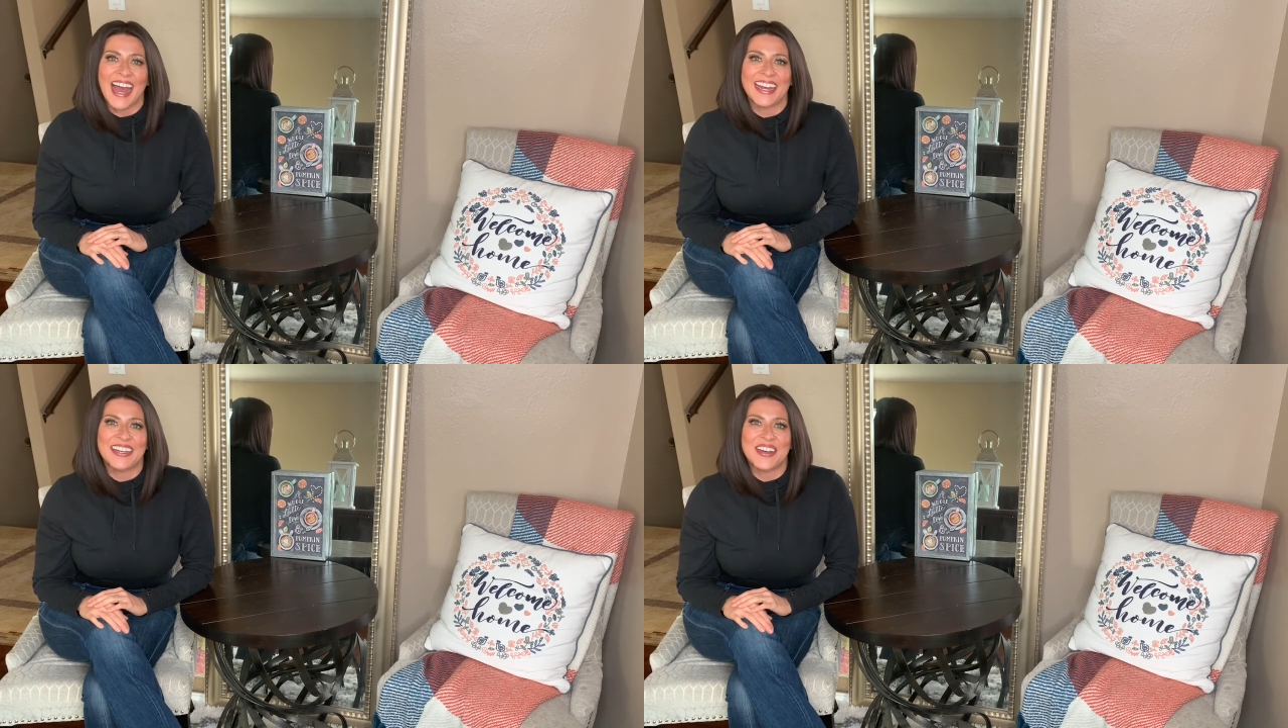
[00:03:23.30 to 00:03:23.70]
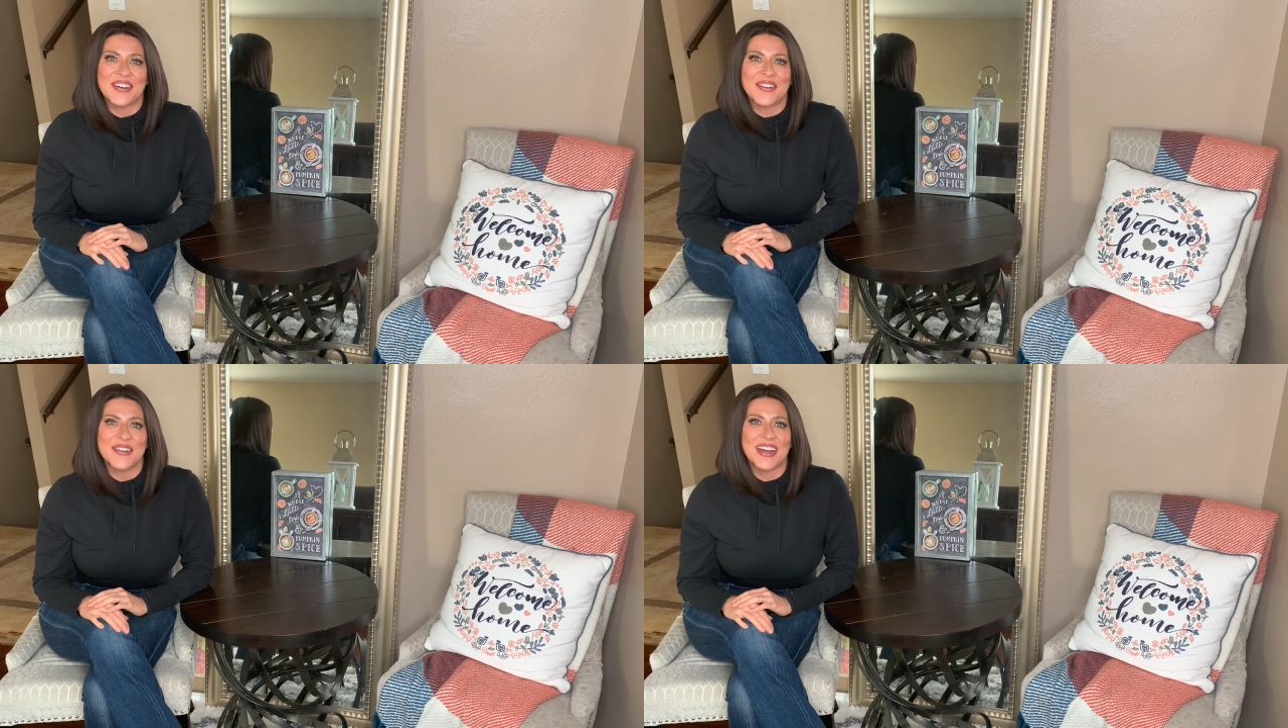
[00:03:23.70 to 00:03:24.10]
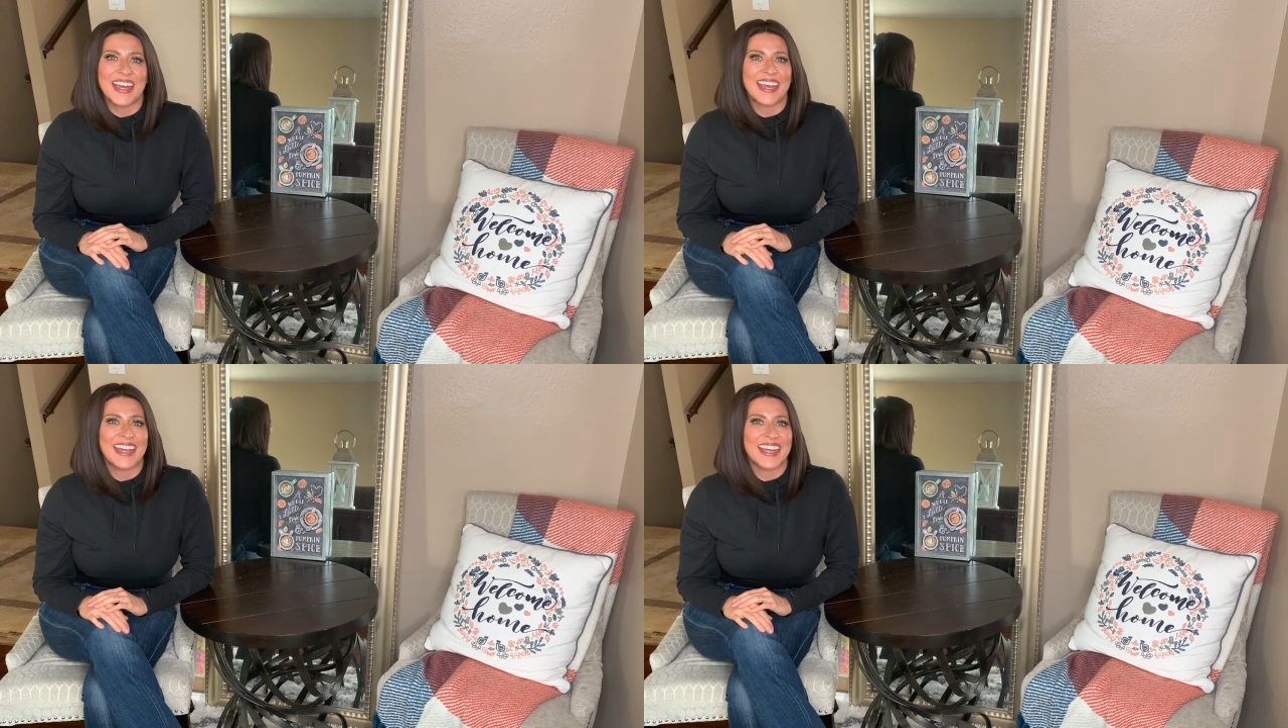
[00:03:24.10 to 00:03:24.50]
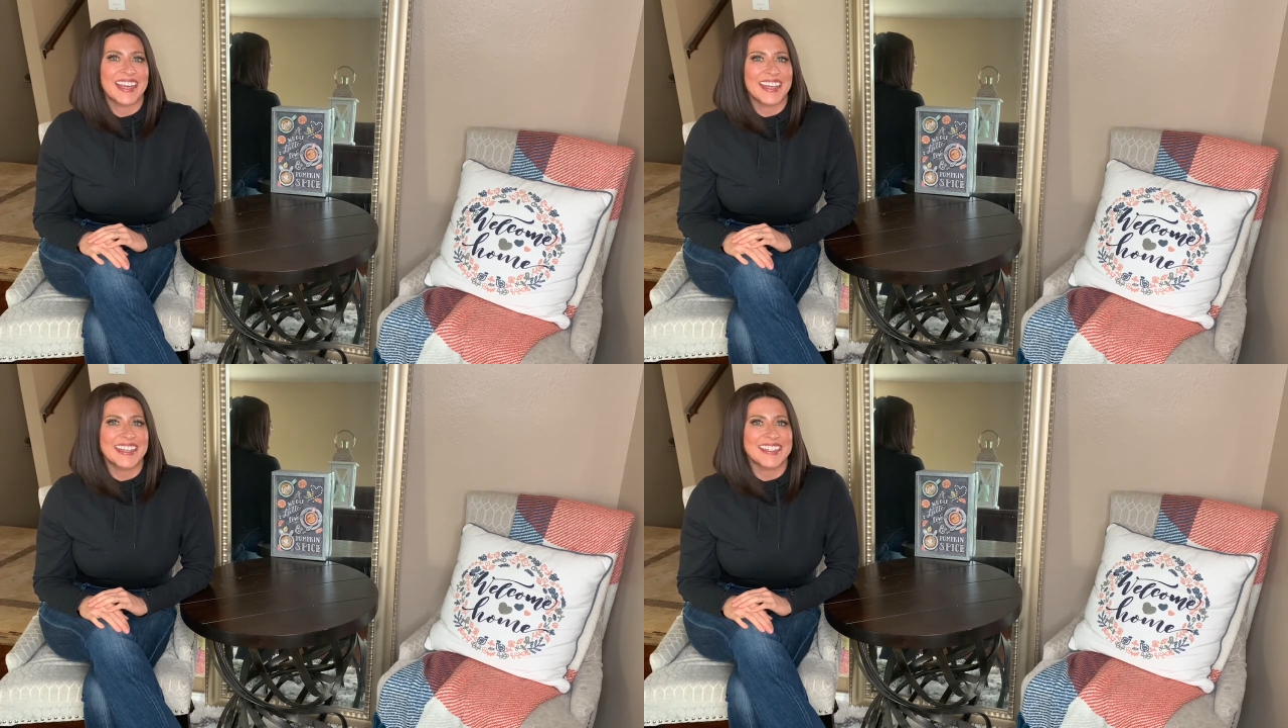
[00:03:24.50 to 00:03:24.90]
I know it
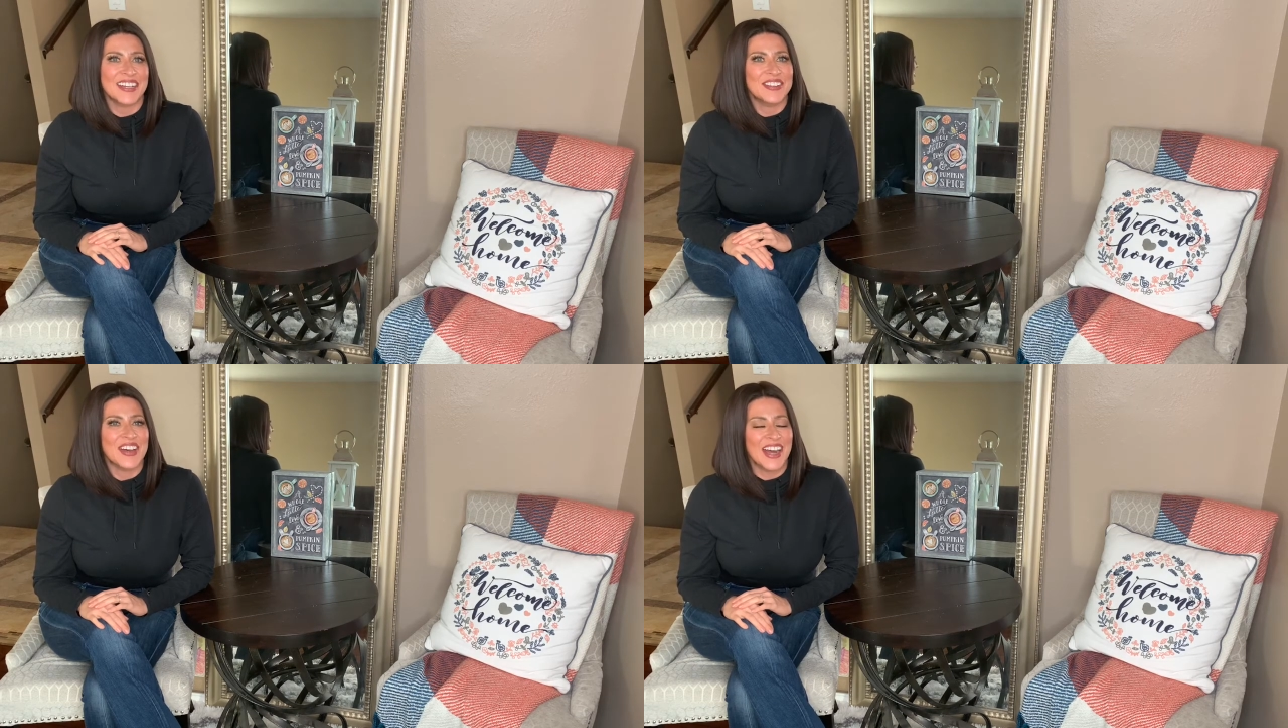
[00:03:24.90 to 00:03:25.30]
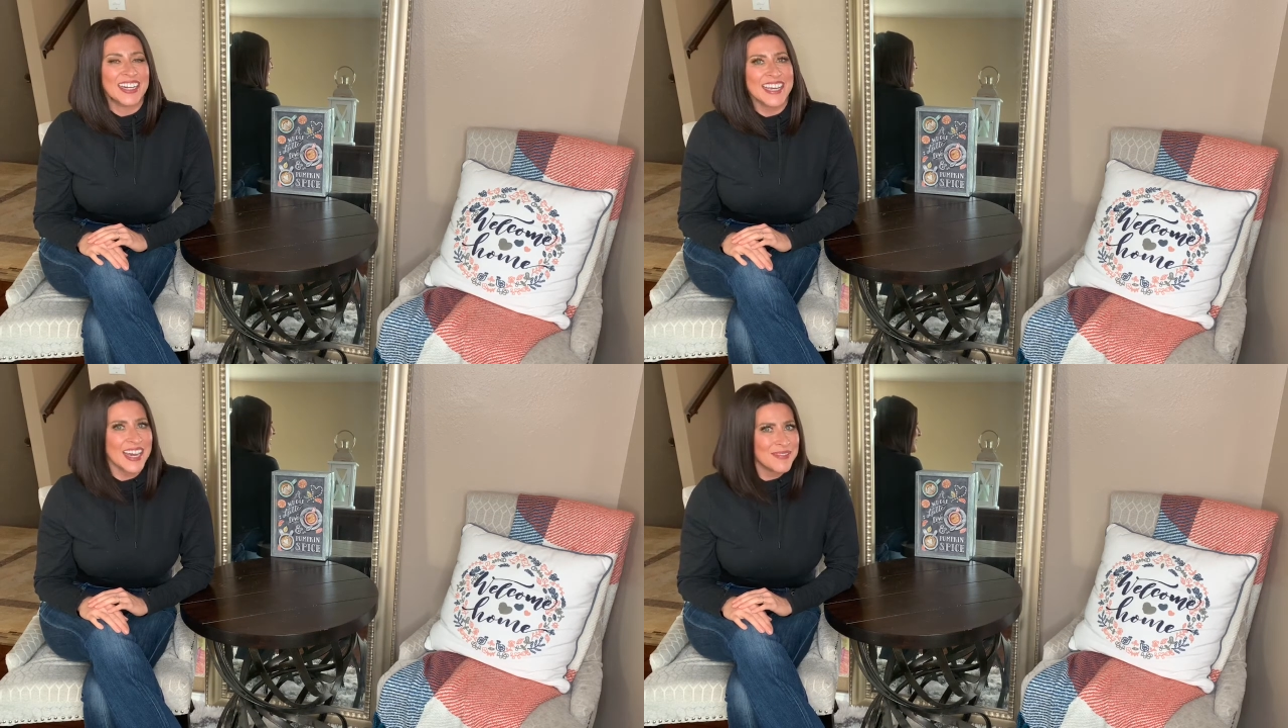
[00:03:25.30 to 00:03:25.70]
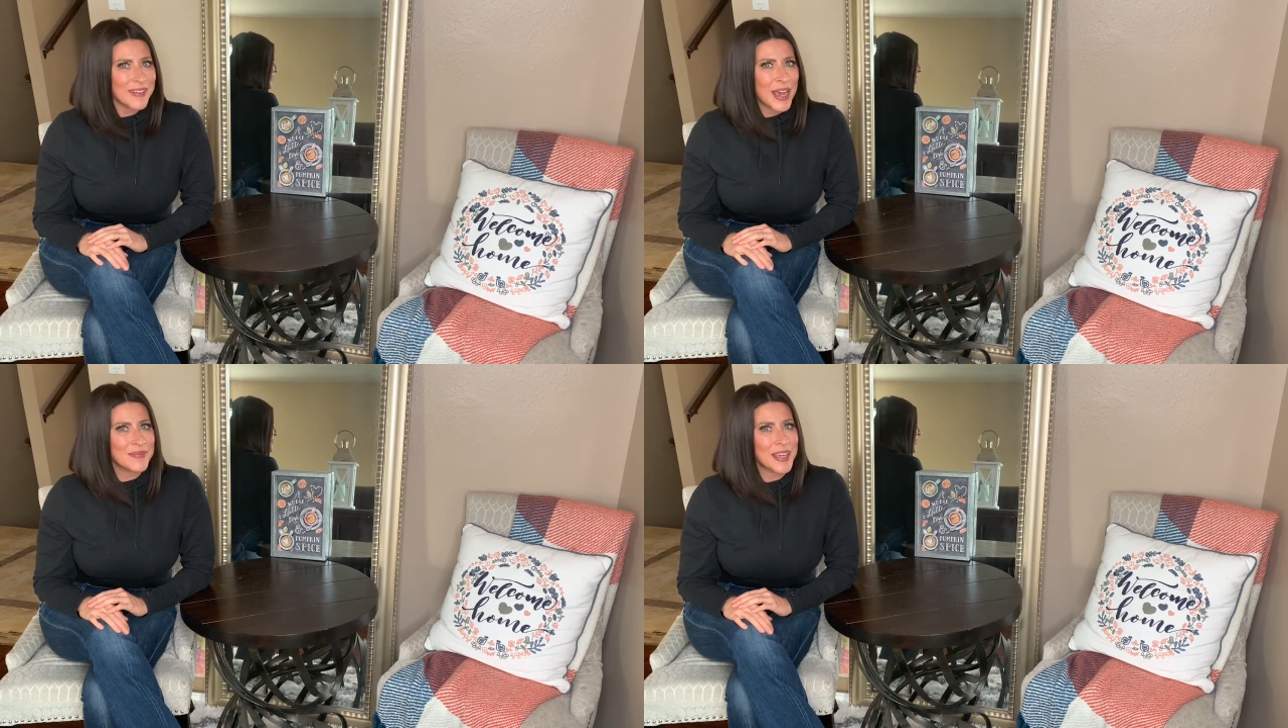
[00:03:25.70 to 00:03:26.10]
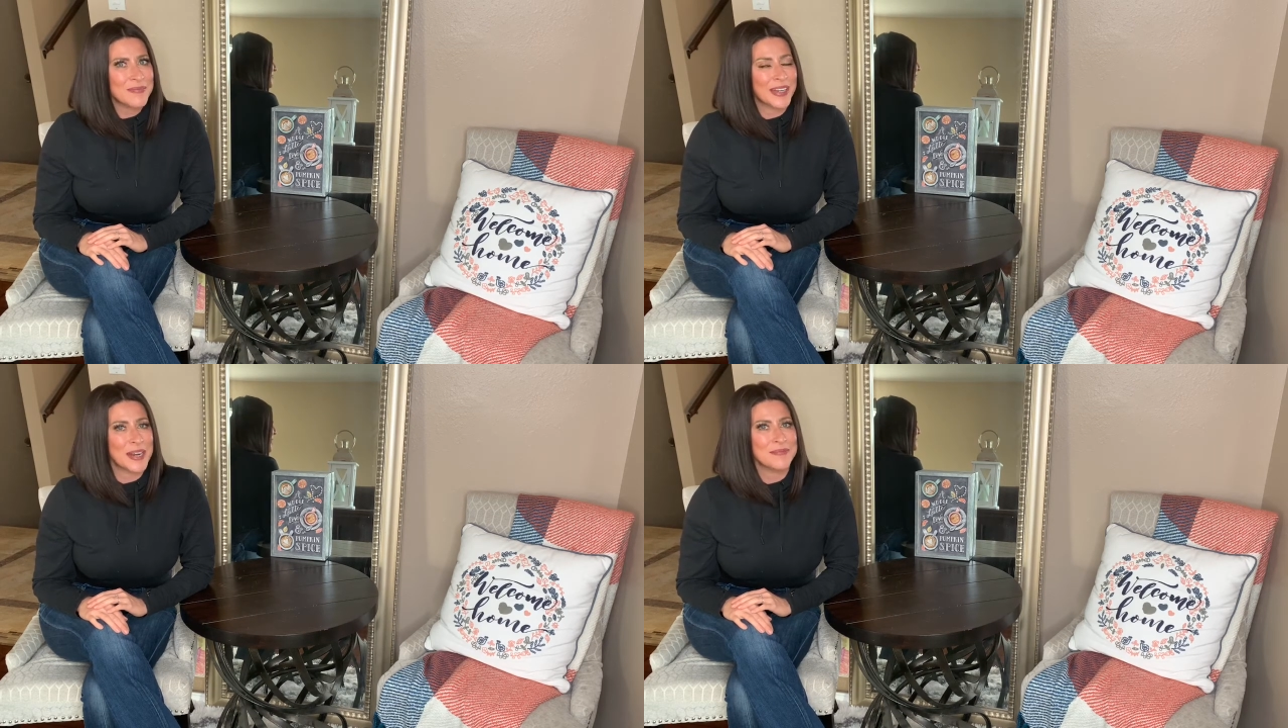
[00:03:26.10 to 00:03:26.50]
is a long time coming,
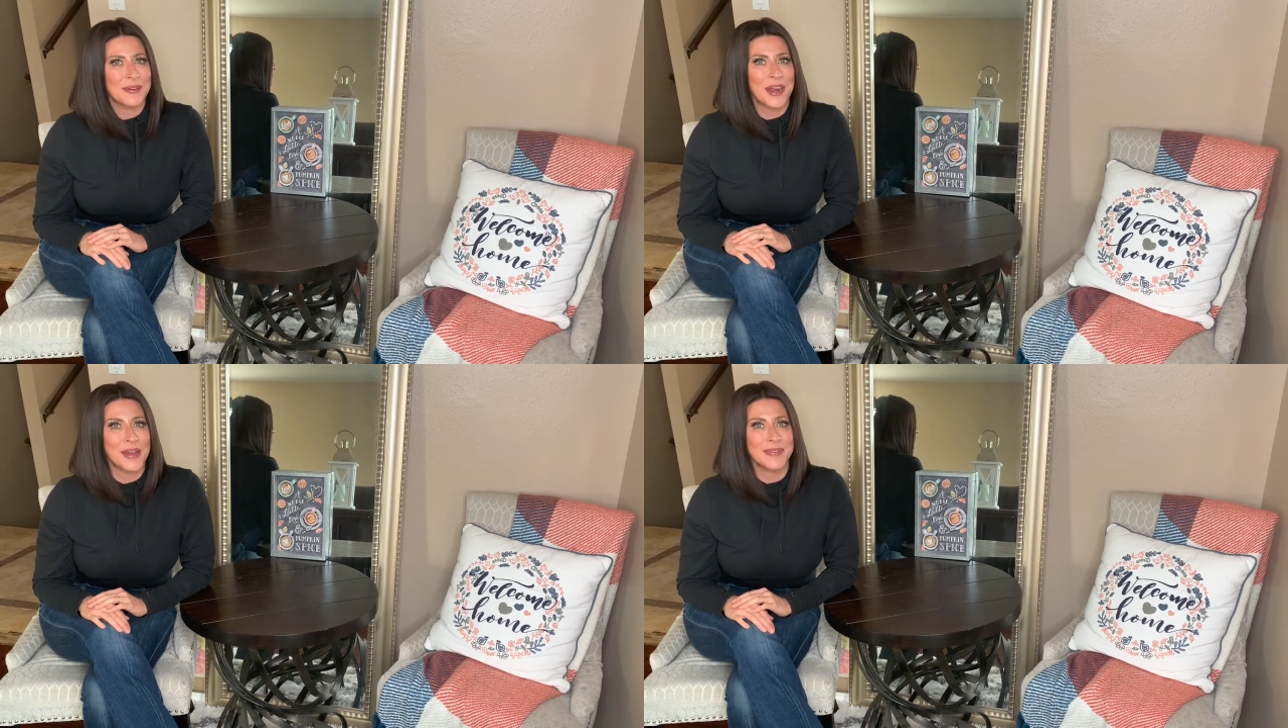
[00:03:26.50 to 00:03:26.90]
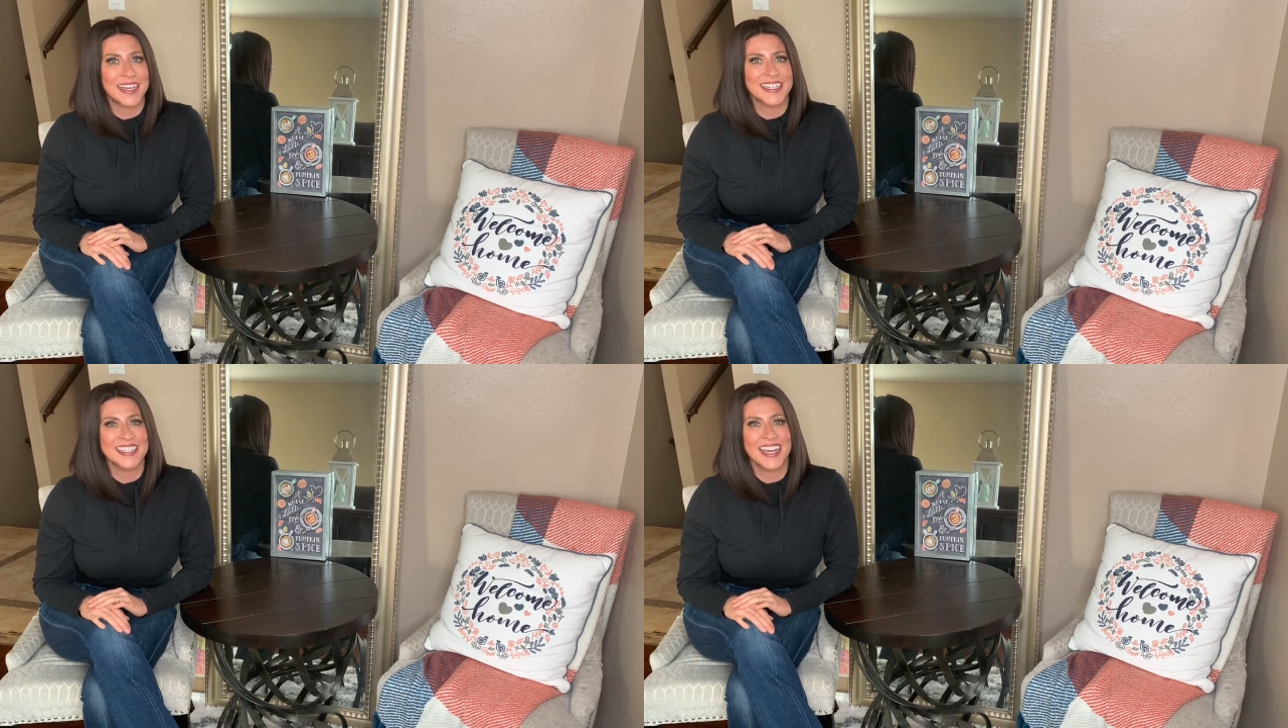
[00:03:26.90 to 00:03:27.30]
but I promise